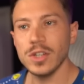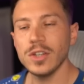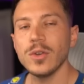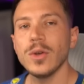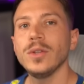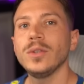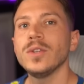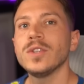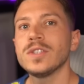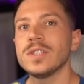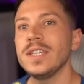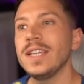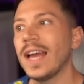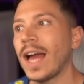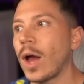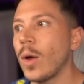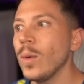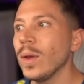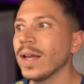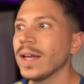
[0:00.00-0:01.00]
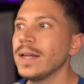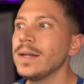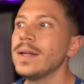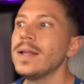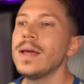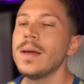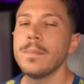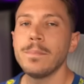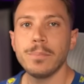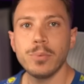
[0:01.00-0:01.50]
going to see how you can
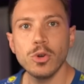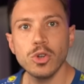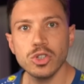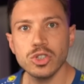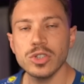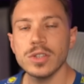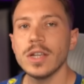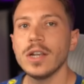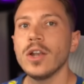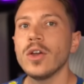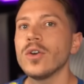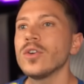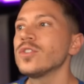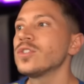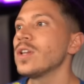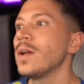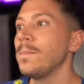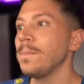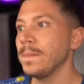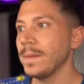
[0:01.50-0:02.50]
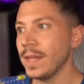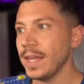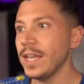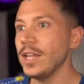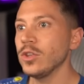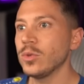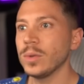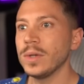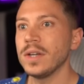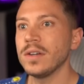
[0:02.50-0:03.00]
push the logs
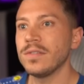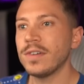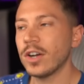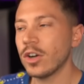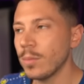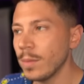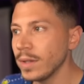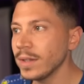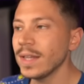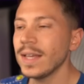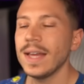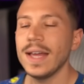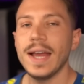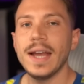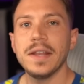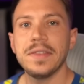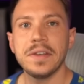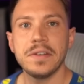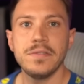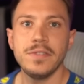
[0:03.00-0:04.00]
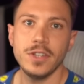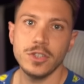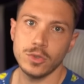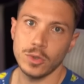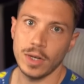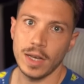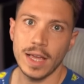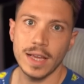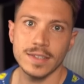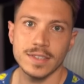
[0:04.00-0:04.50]
into an environment and then
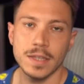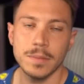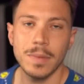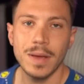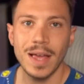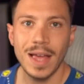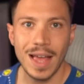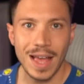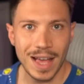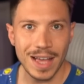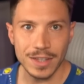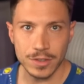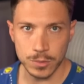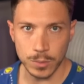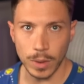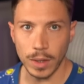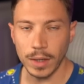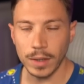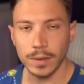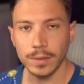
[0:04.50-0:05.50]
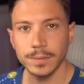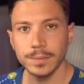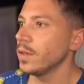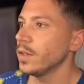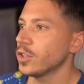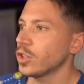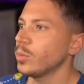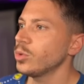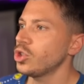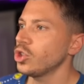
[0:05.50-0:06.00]
visualize them as well.
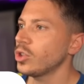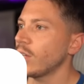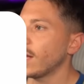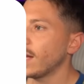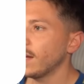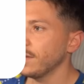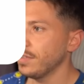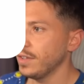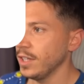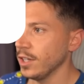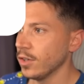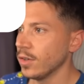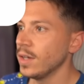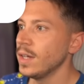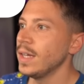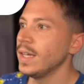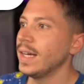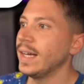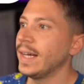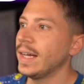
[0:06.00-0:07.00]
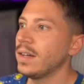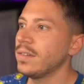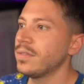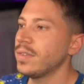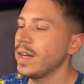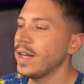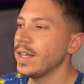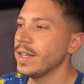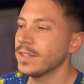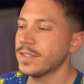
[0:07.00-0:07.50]
So let me show you what I have here. I have
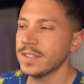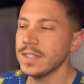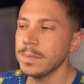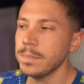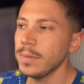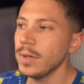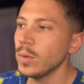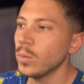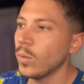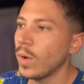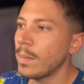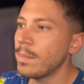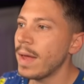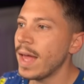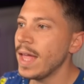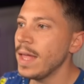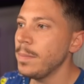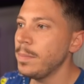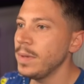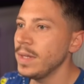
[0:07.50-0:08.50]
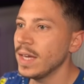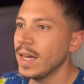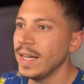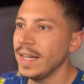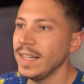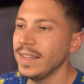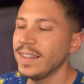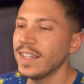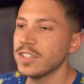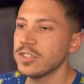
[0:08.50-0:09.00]
a simple web API.
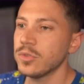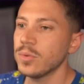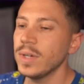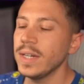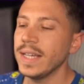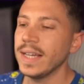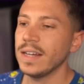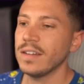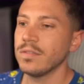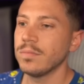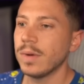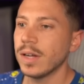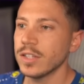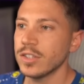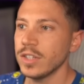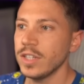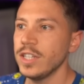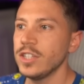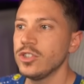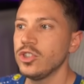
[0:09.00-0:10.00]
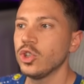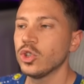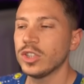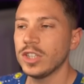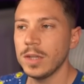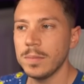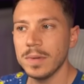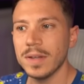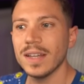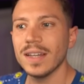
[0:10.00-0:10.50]
It doesn't really have much. It's your
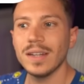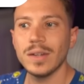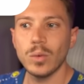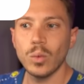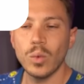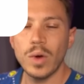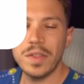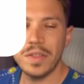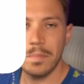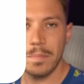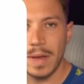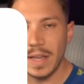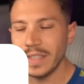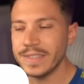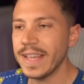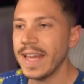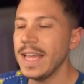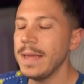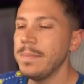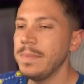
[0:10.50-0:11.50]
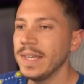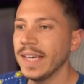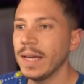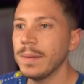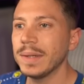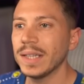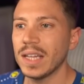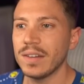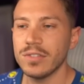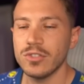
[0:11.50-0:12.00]
typical web-based API,
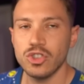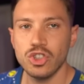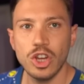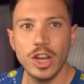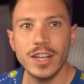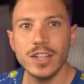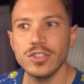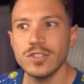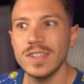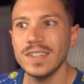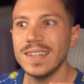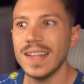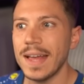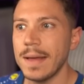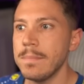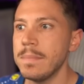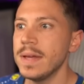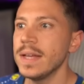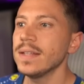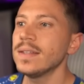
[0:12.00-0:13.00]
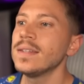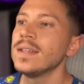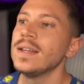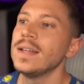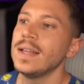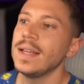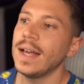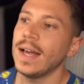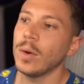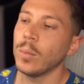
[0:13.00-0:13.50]
but I've changed it a bit.
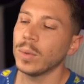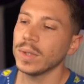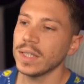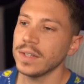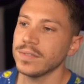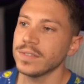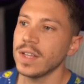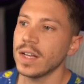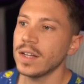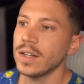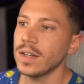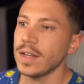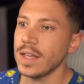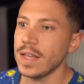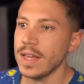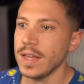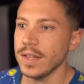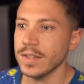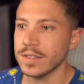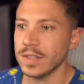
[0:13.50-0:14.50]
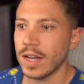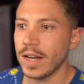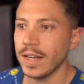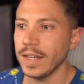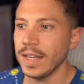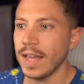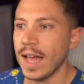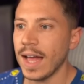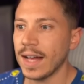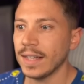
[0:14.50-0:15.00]
What I've done is
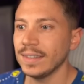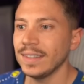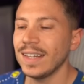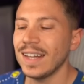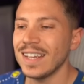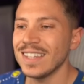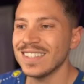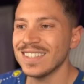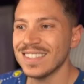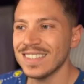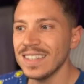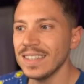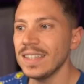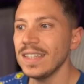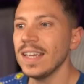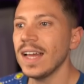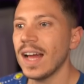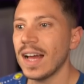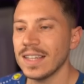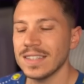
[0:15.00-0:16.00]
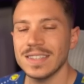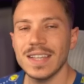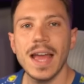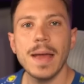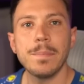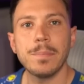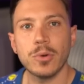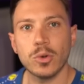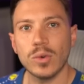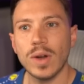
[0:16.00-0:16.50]
I added a city as a
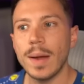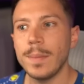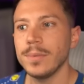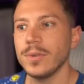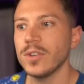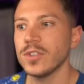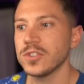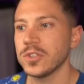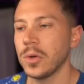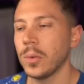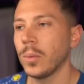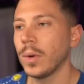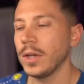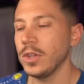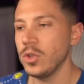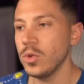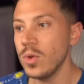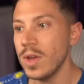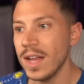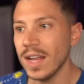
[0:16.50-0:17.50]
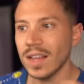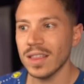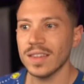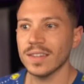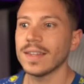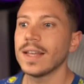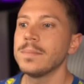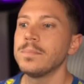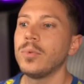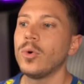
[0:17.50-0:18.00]
parameter. So when you hit the
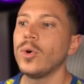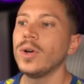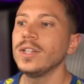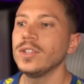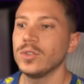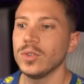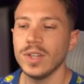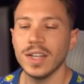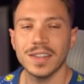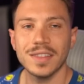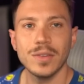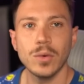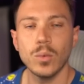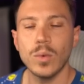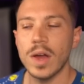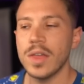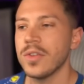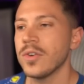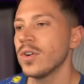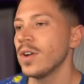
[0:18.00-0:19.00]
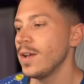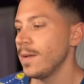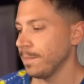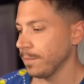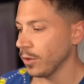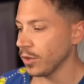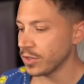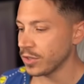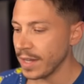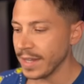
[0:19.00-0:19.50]
endpoint to get the weather,
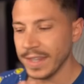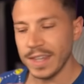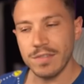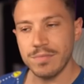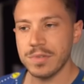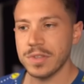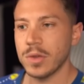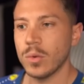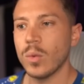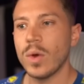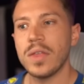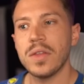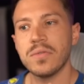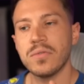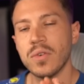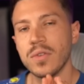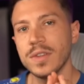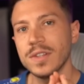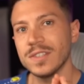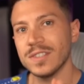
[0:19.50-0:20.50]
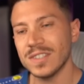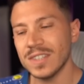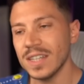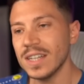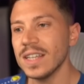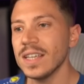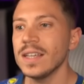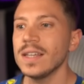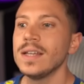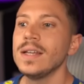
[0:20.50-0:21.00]
you give me the weather for this
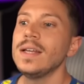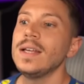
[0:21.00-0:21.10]
city.